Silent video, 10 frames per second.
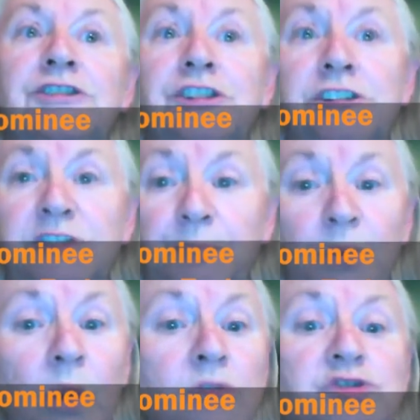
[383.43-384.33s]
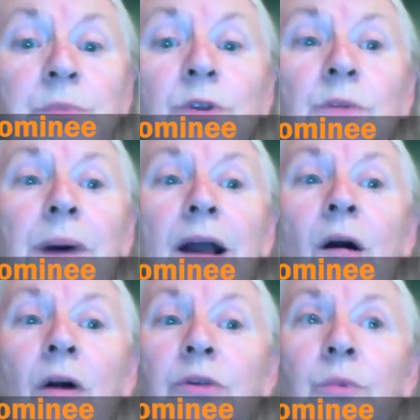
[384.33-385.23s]
She is approachable by
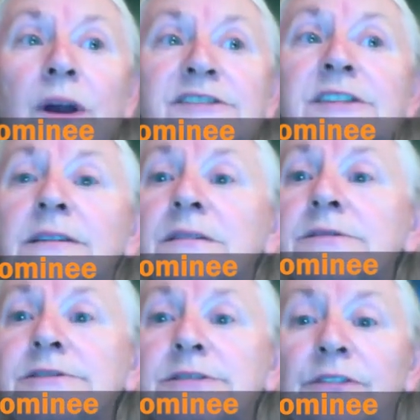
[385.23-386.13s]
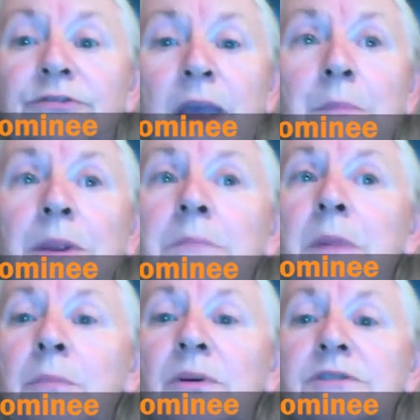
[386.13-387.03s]
all the residents, the family
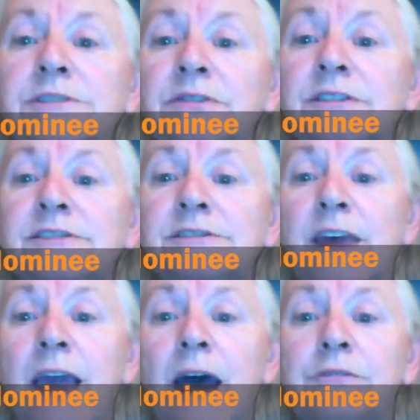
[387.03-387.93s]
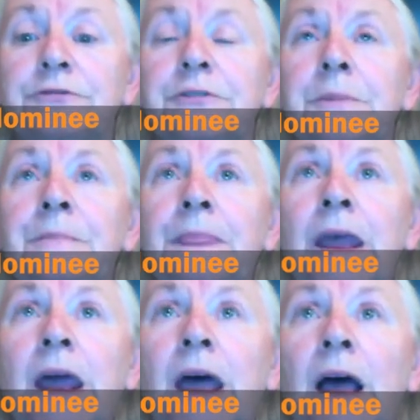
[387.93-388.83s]
members, and the staff.
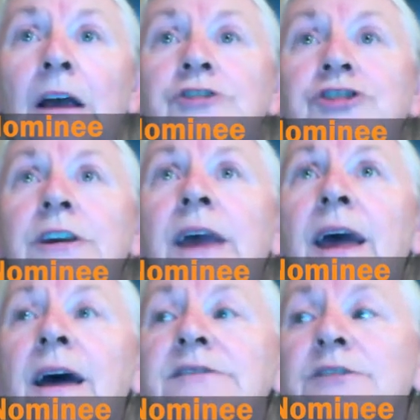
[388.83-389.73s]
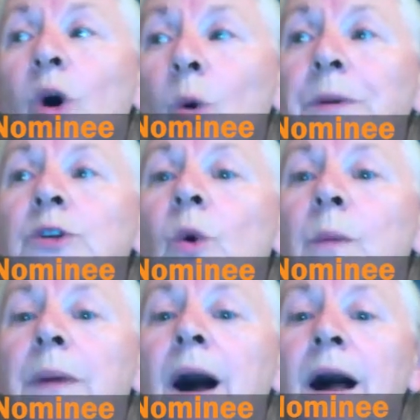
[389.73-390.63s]
She has an open
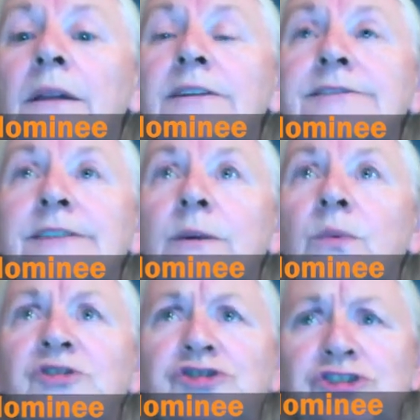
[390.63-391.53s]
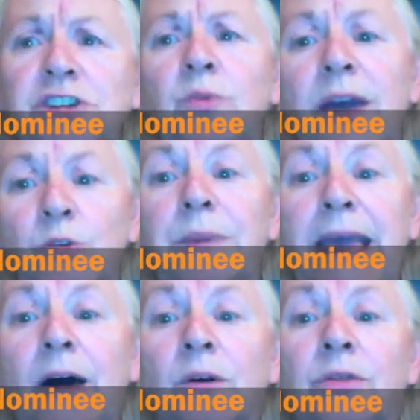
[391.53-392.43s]
door policy, which she'd rather
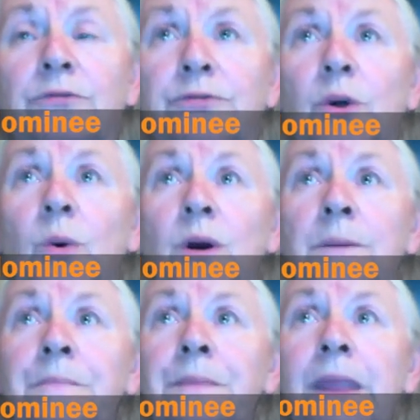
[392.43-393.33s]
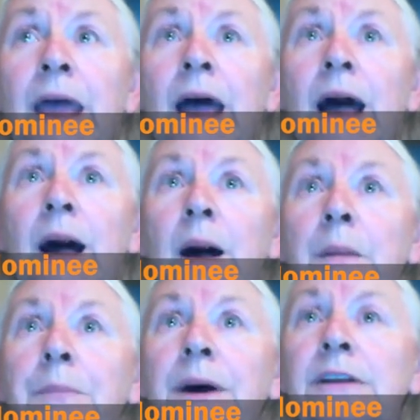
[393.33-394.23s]
be out on the floor,
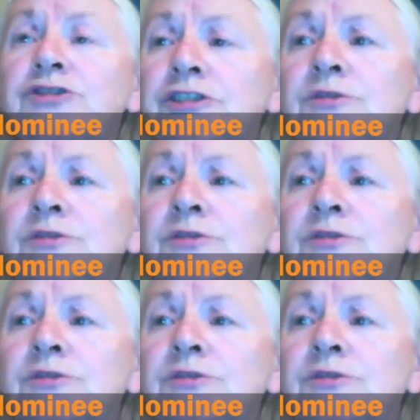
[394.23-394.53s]
but